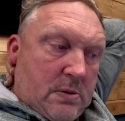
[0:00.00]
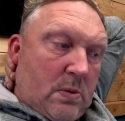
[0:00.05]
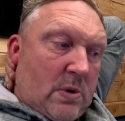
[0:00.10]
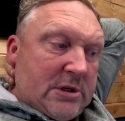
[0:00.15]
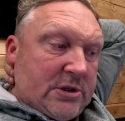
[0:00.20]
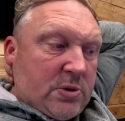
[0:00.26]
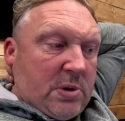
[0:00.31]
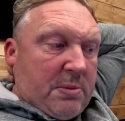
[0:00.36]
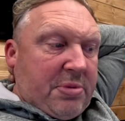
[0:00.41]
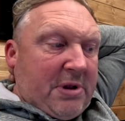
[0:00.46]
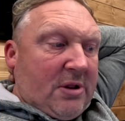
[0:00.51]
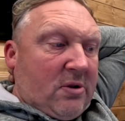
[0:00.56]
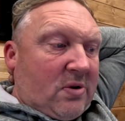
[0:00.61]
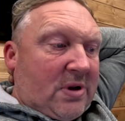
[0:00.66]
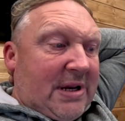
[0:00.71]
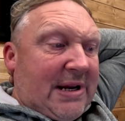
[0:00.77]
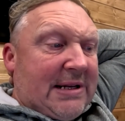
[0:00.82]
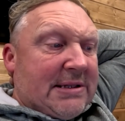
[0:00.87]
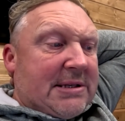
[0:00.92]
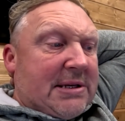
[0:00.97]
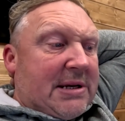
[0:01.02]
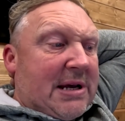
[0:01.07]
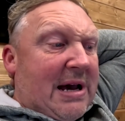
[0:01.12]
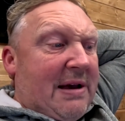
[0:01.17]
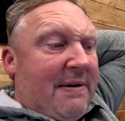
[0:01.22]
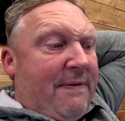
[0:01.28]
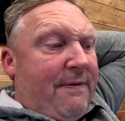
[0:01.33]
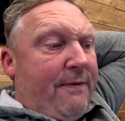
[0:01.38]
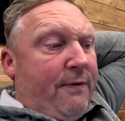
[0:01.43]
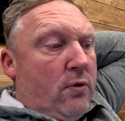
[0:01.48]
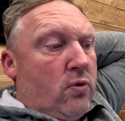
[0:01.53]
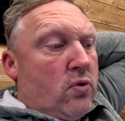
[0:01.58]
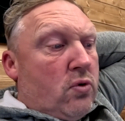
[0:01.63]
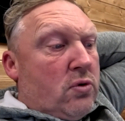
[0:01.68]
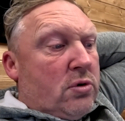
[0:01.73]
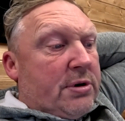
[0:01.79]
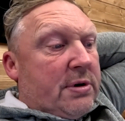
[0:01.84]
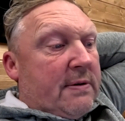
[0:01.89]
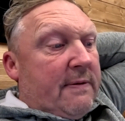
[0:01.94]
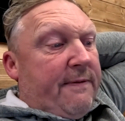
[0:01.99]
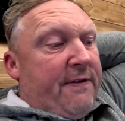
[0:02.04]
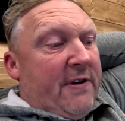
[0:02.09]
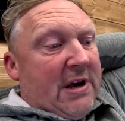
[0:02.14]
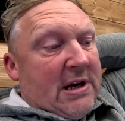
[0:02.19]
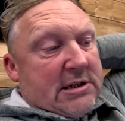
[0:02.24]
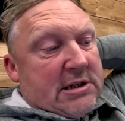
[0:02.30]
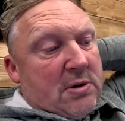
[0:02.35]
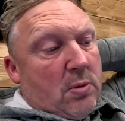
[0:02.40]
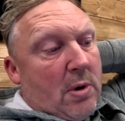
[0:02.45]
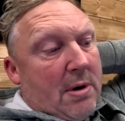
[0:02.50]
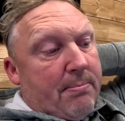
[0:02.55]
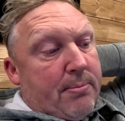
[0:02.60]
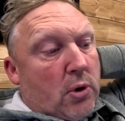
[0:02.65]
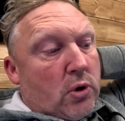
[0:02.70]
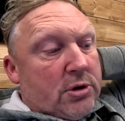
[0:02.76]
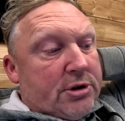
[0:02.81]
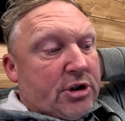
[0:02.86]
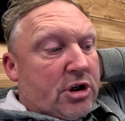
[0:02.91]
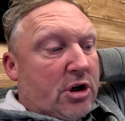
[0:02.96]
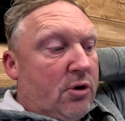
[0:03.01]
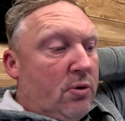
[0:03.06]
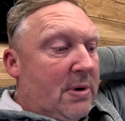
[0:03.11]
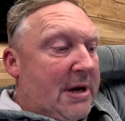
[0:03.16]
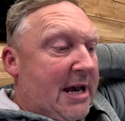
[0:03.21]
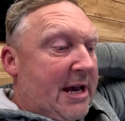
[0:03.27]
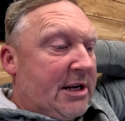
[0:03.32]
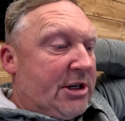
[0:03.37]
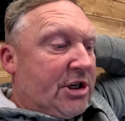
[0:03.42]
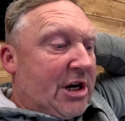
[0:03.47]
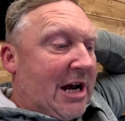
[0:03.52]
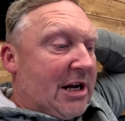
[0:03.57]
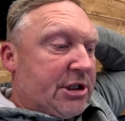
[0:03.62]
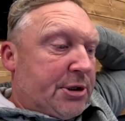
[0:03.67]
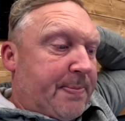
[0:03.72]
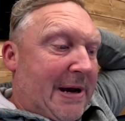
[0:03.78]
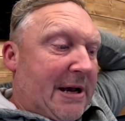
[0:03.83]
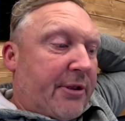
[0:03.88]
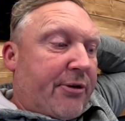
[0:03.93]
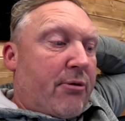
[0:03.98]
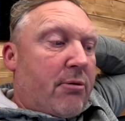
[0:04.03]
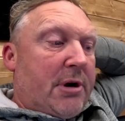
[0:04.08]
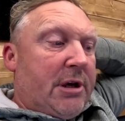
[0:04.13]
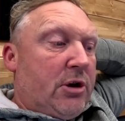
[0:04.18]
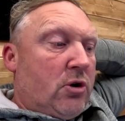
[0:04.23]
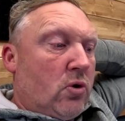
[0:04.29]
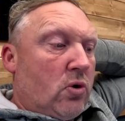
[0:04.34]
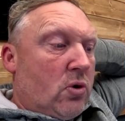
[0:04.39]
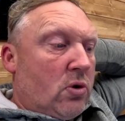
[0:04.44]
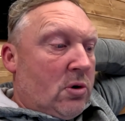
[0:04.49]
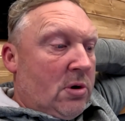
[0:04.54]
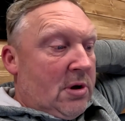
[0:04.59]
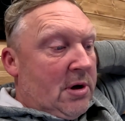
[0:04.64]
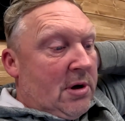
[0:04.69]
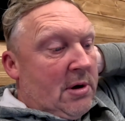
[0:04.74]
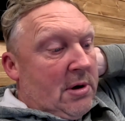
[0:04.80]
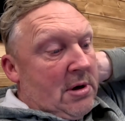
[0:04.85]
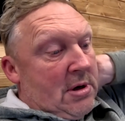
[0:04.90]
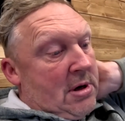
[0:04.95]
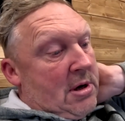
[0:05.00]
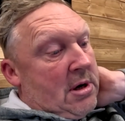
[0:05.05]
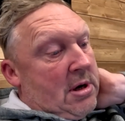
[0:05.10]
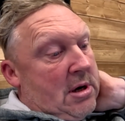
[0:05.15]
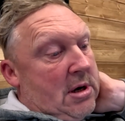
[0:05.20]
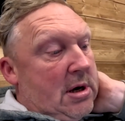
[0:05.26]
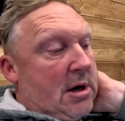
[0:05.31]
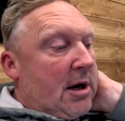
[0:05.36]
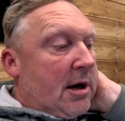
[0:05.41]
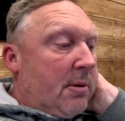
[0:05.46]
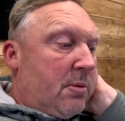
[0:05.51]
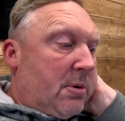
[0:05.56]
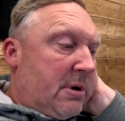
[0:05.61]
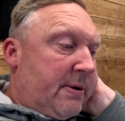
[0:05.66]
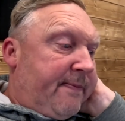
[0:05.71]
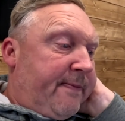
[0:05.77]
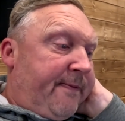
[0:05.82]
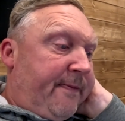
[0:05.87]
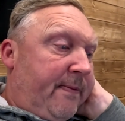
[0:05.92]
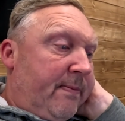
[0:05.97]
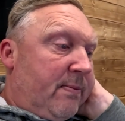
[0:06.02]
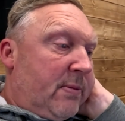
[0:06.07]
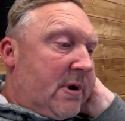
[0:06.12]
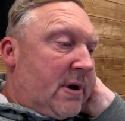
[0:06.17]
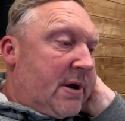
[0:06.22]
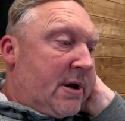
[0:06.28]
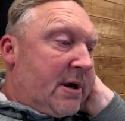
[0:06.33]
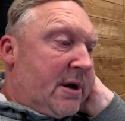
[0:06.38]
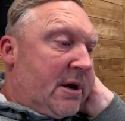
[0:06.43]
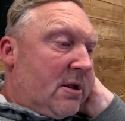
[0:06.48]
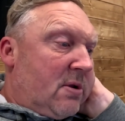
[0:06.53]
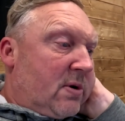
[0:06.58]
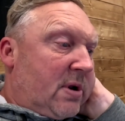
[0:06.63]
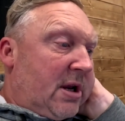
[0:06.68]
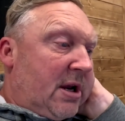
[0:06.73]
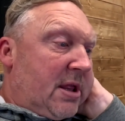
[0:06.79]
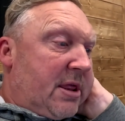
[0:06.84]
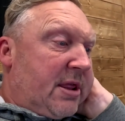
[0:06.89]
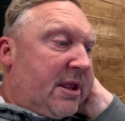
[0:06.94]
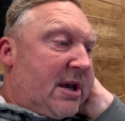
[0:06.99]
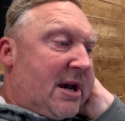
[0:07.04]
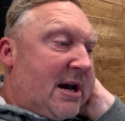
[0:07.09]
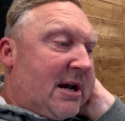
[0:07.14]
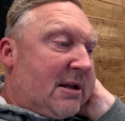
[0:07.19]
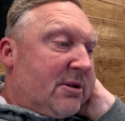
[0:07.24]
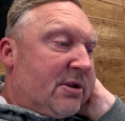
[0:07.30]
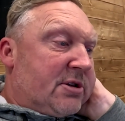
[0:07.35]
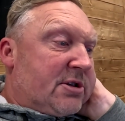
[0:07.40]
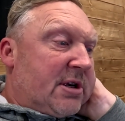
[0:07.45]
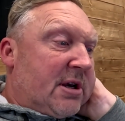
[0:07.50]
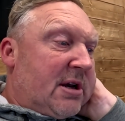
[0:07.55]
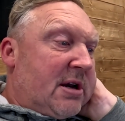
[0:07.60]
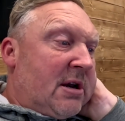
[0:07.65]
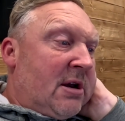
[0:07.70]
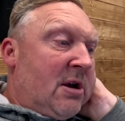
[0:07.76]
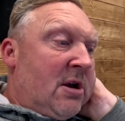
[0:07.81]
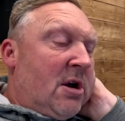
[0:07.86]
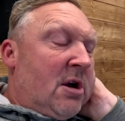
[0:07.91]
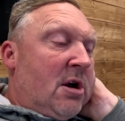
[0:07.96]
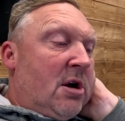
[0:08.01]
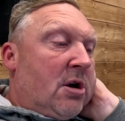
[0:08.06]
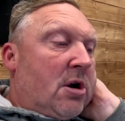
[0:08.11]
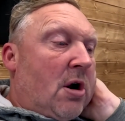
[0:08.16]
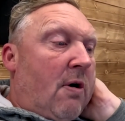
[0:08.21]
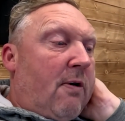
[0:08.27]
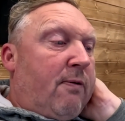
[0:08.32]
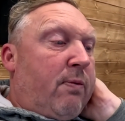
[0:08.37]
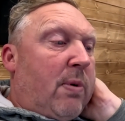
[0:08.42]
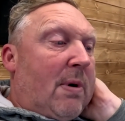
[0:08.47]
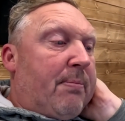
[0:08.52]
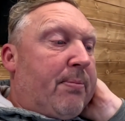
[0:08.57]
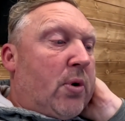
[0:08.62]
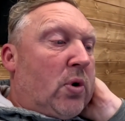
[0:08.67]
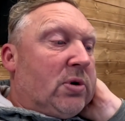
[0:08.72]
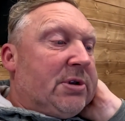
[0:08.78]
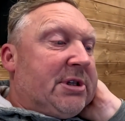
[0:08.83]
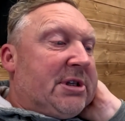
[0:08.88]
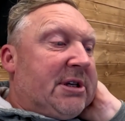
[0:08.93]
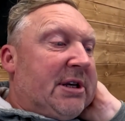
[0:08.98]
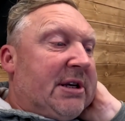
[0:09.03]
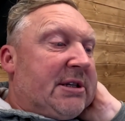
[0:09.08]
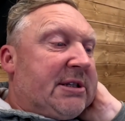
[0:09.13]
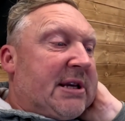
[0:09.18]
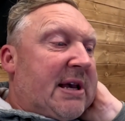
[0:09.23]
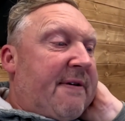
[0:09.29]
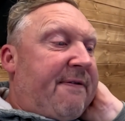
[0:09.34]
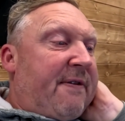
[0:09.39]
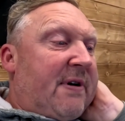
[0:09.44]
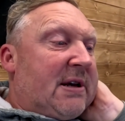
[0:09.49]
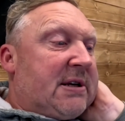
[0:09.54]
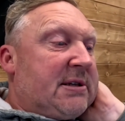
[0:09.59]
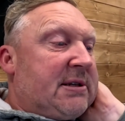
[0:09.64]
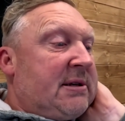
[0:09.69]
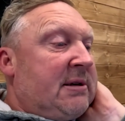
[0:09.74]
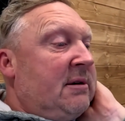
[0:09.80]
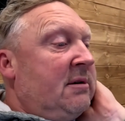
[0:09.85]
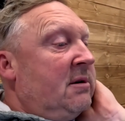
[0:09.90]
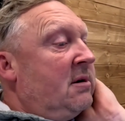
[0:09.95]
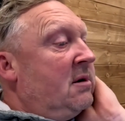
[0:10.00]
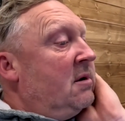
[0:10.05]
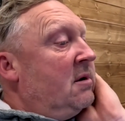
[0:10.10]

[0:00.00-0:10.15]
other ones we've been looking at today: Ford Fiesta 1.2 Edge hatchback 3-door. We're looking at that. There's a Golf 1.6